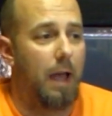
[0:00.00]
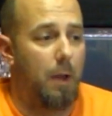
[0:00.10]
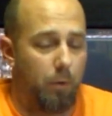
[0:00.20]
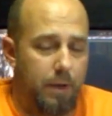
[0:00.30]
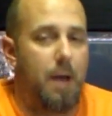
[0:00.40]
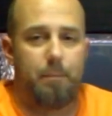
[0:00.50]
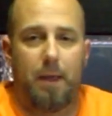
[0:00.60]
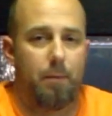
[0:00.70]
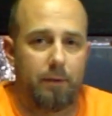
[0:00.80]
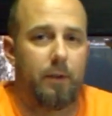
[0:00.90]
I would not
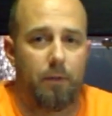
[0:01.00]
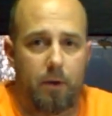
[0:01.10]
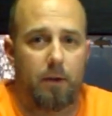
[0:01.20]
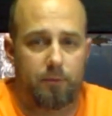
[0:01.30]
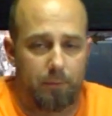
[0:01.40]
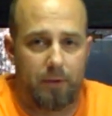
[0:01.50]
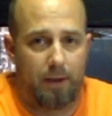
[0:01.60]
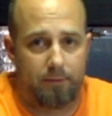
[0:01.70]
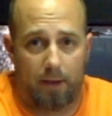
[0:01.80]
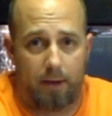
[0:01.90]
be able to tell the customers
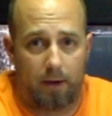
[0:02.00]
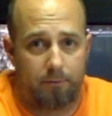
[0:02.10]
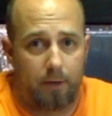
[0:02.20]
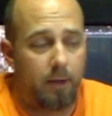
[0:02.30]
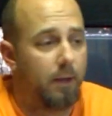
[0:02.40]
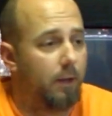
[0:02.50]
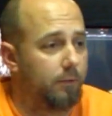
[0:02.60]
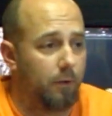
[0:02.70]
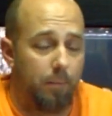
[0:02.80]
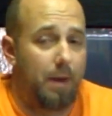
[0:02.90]
how to take care of it.
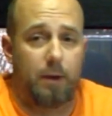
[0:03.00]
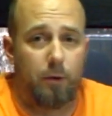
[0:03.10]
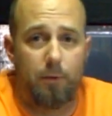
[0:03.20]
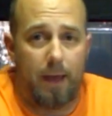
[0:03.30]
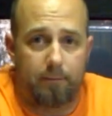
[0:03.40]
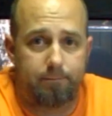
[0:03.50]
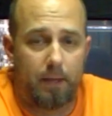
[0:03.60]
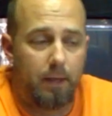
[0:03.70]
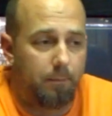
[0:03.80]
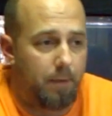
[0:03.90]
So I'm not going to do that.
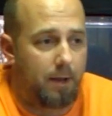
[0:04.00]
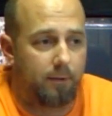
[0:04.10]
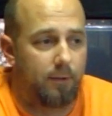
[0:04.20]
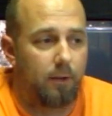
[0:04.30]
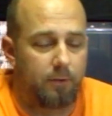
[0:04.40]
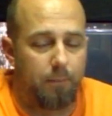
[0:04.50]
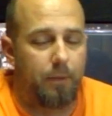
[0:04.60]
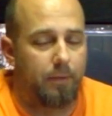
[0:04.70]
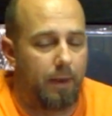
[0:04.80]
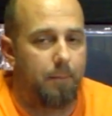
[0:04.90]
I'm not going to sell
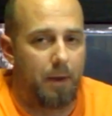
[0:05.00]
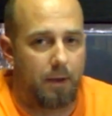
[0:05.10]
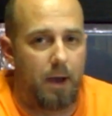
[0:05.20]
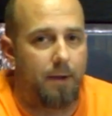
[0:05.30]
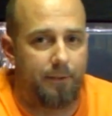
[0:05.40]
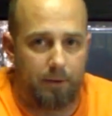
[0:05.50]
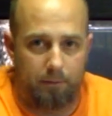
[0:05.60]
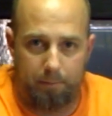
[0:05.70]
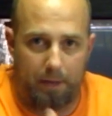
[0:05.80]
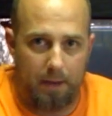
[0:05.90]
something that I'm not confident
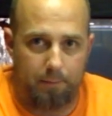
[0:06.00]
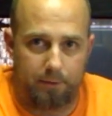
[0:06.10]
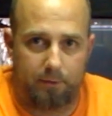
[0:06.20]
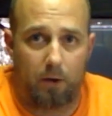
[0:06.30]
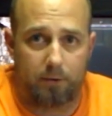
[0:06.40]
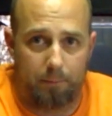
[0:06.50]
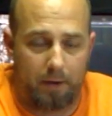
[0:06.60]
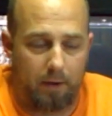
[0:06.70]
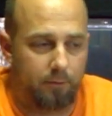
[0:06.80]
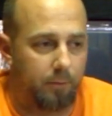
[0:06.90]
being able to talk to
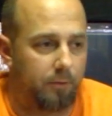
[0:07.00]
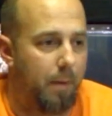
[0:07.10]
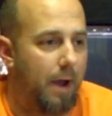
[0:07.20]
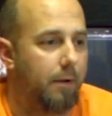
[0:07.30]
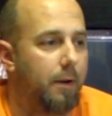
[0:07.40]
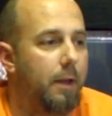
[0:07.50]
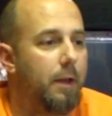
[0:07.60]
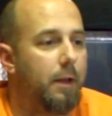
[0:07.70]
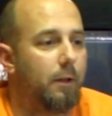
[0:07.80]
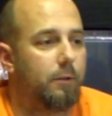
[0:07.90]
my customers about.
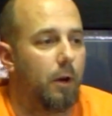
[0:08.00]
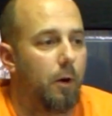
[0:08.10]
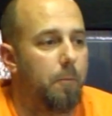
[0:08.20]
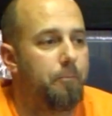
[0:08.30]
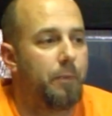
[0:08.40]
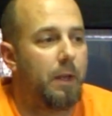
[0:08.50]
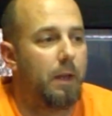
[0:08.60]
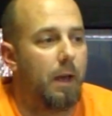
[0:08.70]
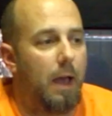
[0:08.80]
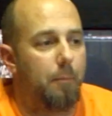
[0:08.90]
So
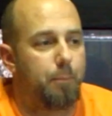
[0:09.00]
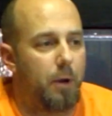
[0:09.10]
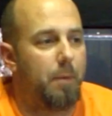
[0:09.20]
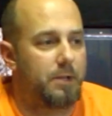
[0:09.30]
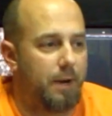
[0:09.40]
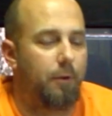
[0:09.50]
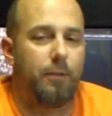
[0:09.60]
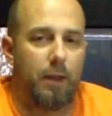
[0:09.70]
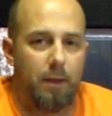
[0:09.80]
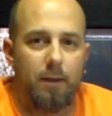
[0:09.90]
pretty much
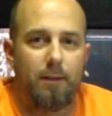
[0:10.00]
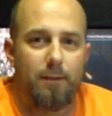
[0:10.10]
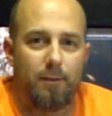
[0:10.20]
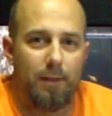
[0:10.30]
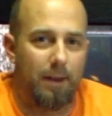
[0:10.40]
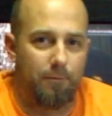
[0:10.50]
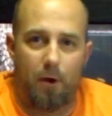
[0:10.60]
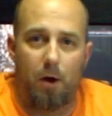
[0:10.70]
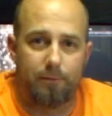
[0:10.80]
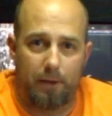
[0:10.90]
everything
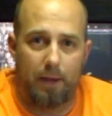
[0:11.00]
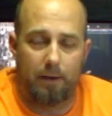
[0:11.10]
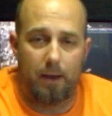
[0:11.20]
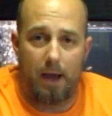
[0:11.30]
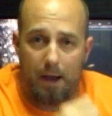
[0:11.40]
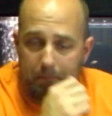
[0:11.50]
involved in